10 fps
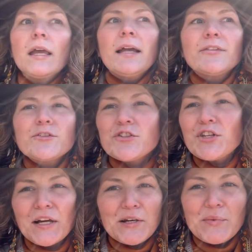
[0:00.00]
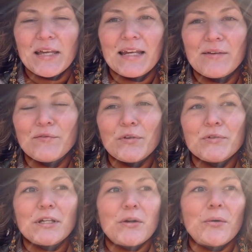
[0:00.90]
there's just not going to be any
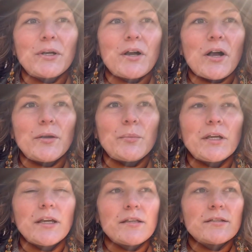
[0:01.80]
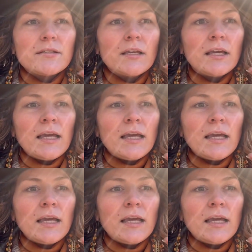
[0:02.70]
infusing going on, because